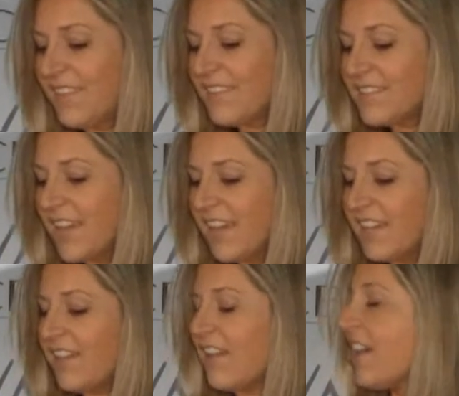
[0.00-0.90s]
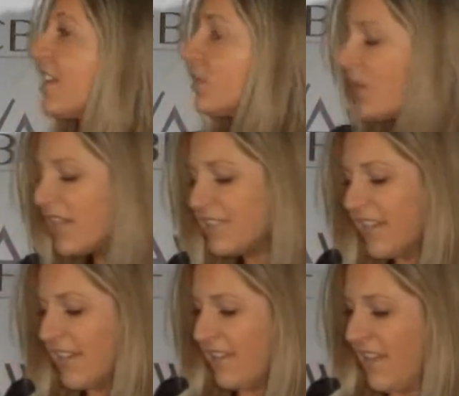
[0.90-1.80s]
Second, our antiquated
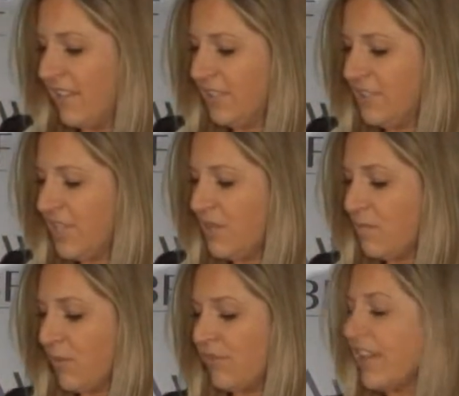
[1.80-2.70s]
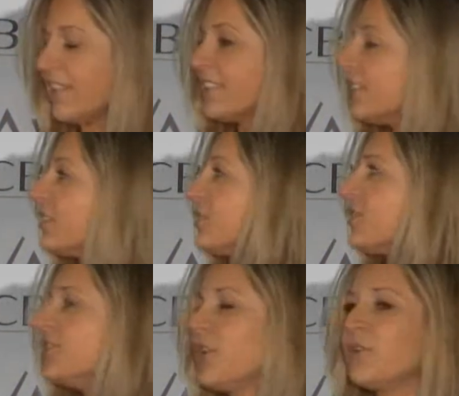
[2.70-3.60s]
technology provided little to
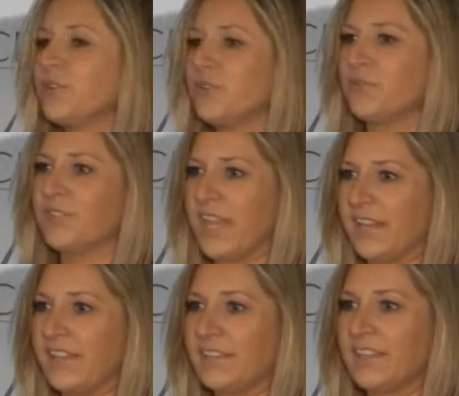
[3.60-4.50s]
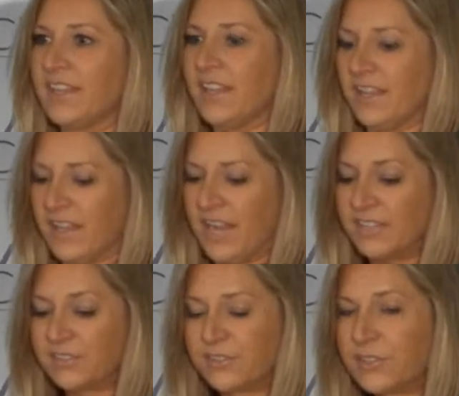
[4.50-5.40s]
no useful data, and
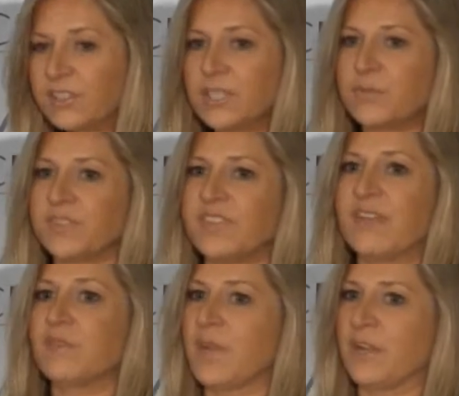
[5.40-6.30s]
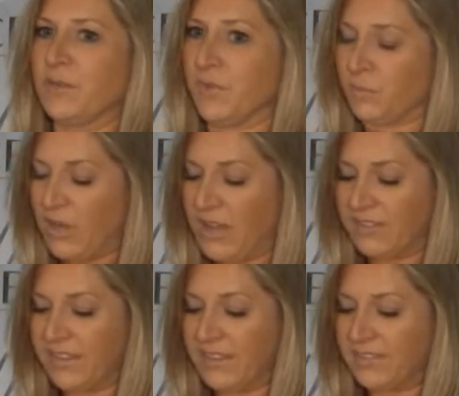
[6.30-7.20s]
it certainly was never married with
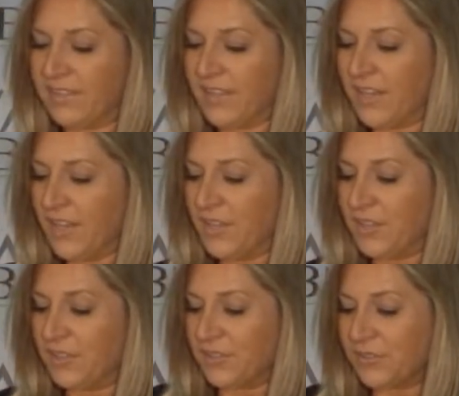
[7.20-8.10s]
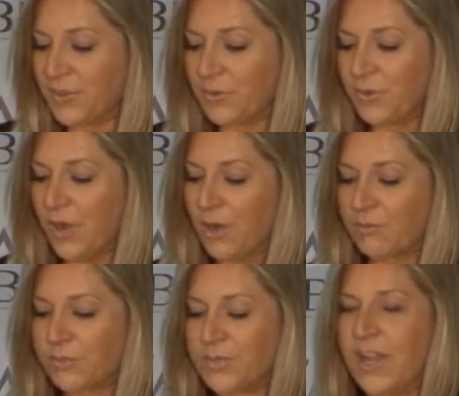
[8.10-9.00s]
process. So our
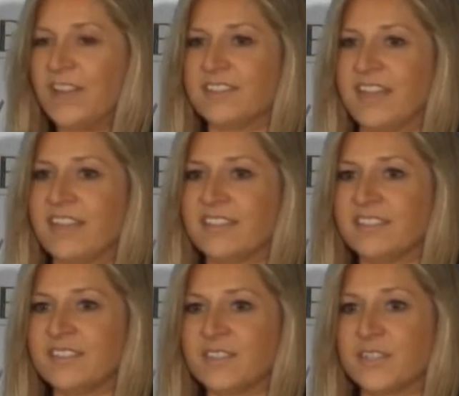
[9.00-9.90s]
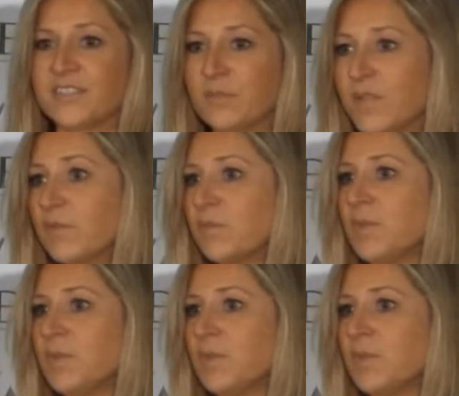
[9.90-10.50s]
root cause analysis could sometimes be